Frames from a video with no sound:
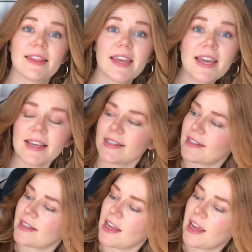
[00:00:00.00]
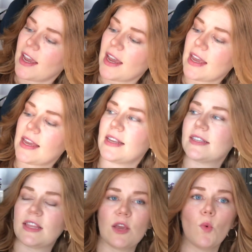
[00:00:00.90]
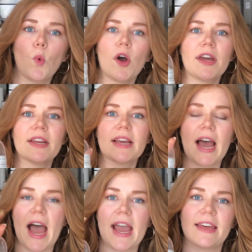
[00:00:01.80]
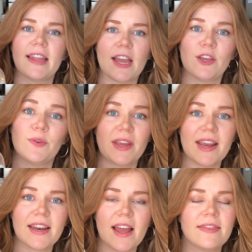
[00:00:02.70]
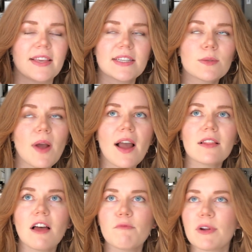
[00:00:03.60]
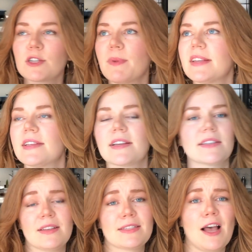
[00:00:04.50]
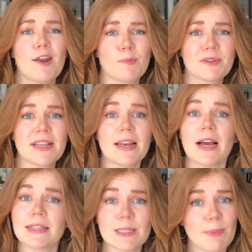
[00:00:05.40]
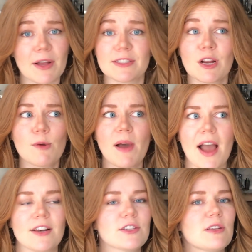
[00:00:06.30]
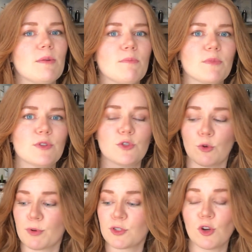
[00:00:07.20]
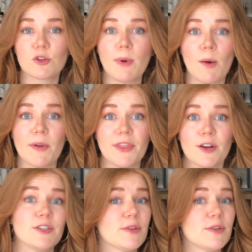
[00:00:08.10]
This is the one guy that you need. And this is why I love Branch Basics. This is 100% unsponsored, but I just am super stoked about what they're